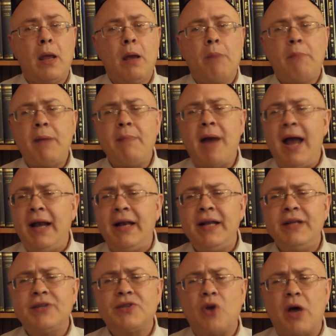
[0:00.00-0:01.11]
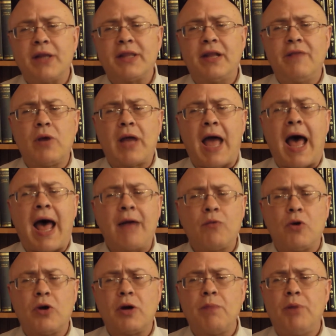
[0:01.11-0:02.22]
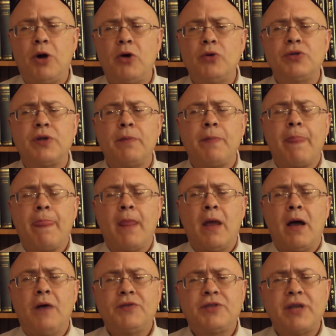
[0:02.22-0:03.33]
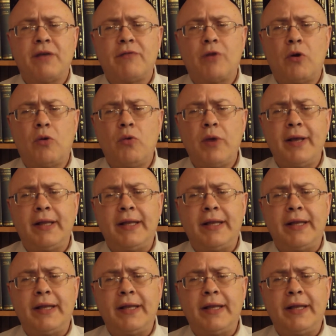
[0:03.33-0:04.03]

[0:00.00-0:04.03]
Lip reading: Maimonides thought that if God were composed of several real